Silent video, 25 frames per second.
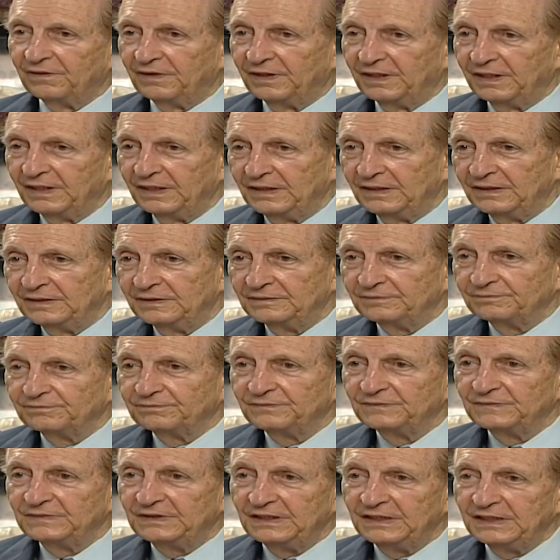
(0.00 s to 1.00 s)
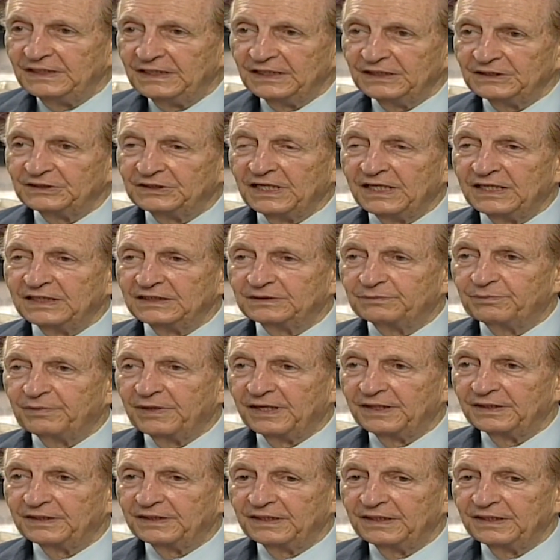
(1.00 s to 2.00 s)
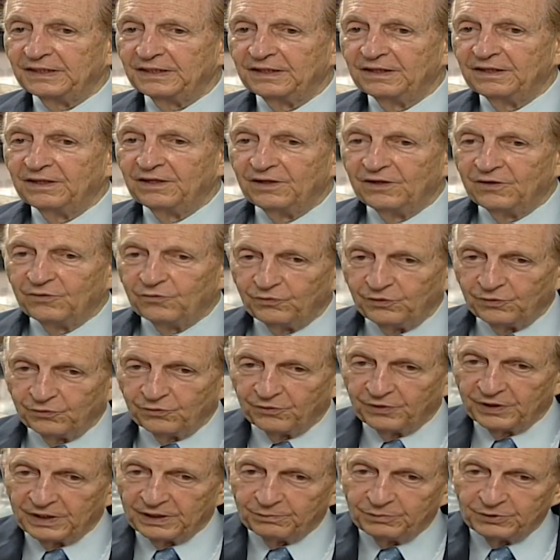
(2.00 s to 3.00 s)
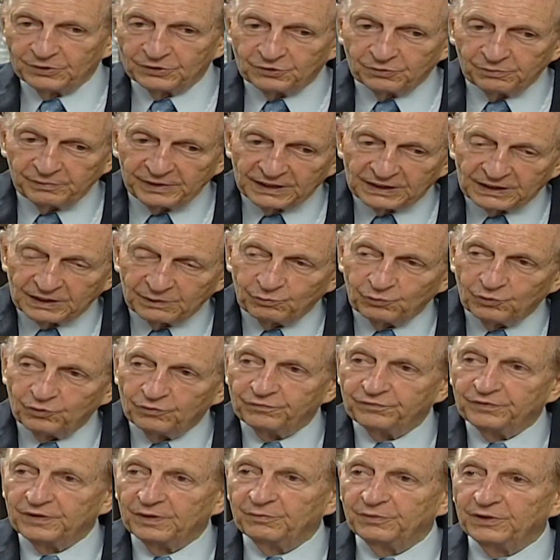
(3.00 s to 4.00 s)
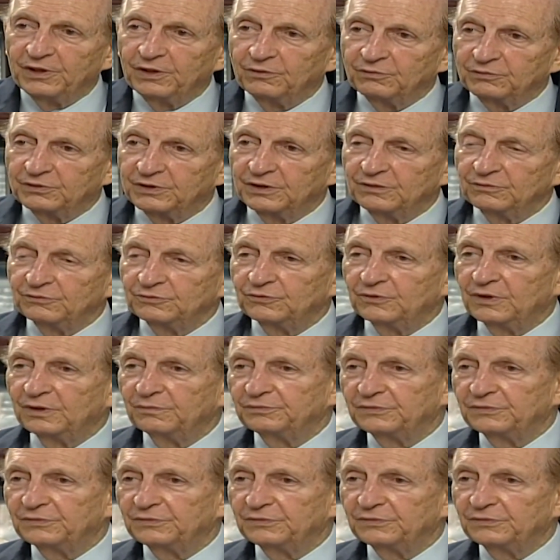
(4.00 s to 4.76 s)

the Teenage Dance Party, we were able to make the move from downtown to